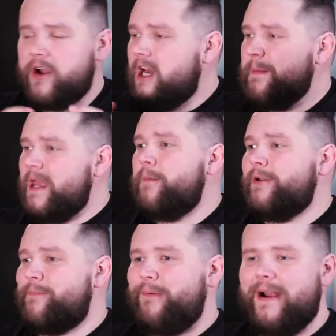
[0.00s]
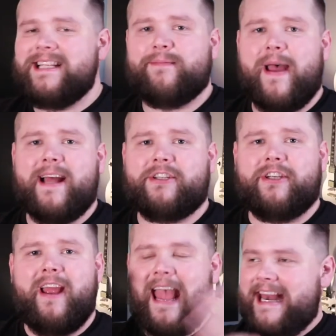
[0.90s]
going to be able to price
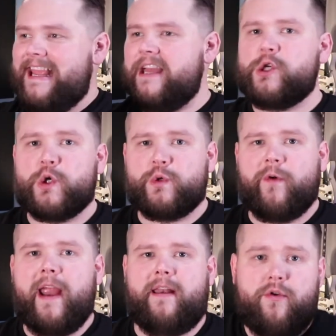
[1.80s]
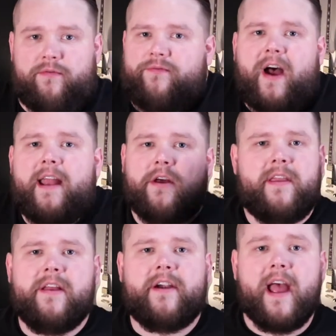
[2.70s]
match any interest rate you can find on
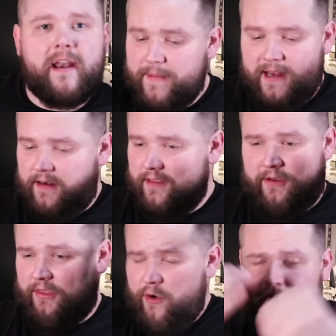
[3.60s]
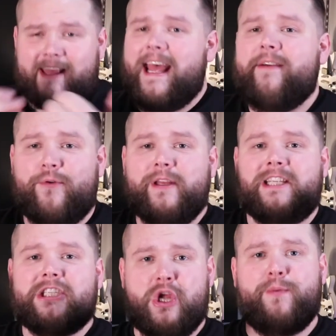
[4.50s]
the internet. I mean, they're already going to have really
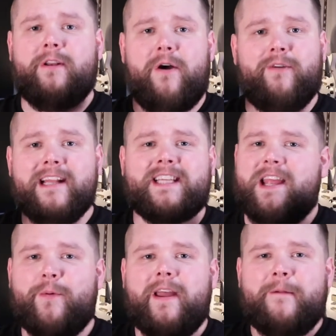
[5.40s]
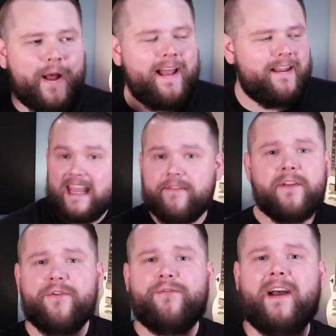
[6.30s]
stupid low rates anyway, but even
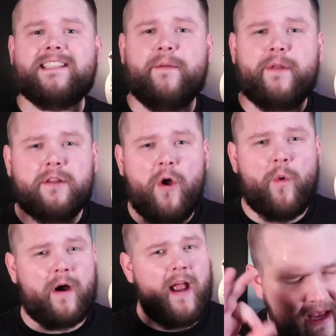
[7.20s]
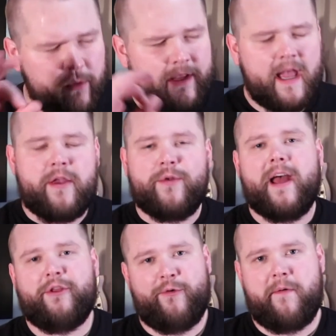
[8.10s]
if you find something lower, they will get you
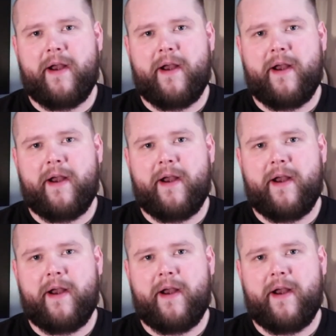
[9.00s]
that lower